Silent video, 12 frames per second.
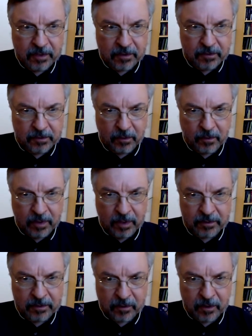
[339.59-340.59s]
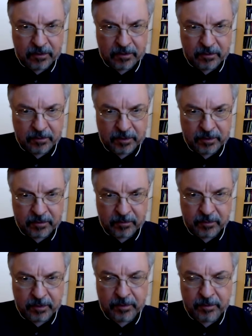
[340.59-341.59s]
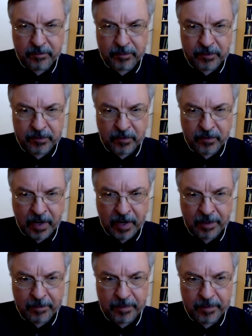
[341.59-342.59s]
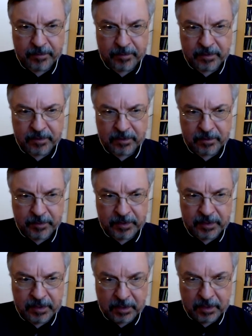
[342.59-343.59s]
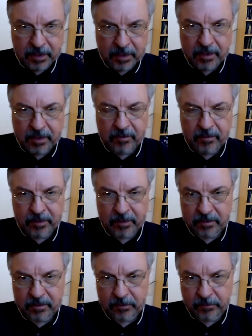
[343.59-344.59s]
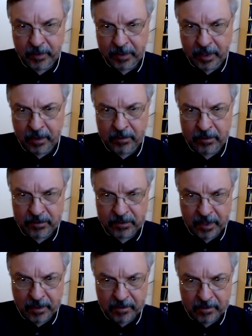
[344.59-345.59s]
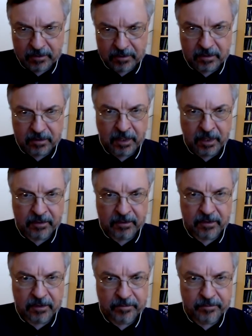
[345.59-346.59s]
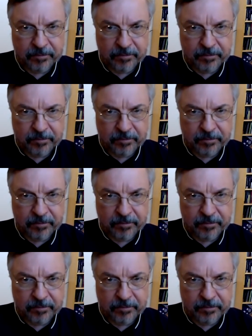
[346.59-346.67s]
So as a consequence, we prescribe CCPD with 1 hour cycles. Next.